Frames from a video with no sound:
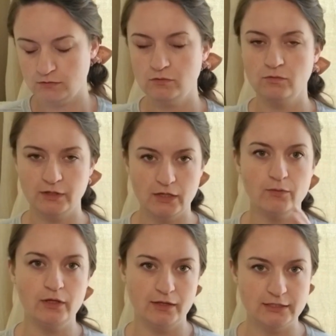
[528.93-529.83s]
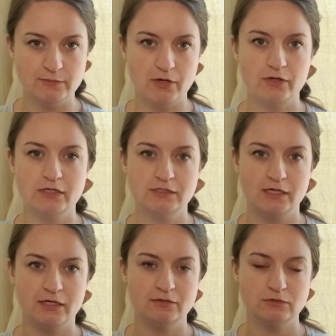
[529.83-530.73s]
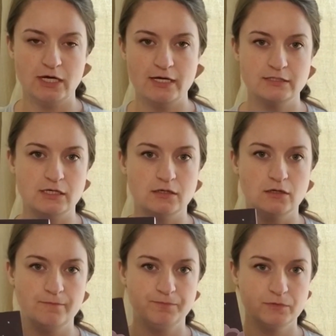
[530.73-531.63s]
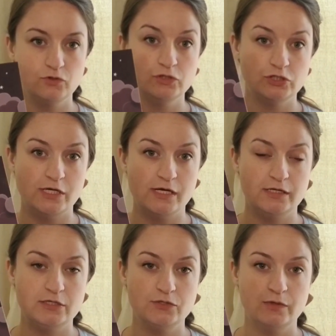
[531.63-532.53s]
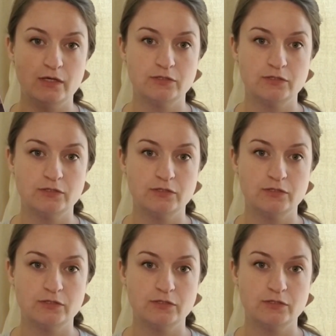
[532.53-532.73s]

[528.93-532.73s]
one thing I really liked about it is that it ties in Christianity to it.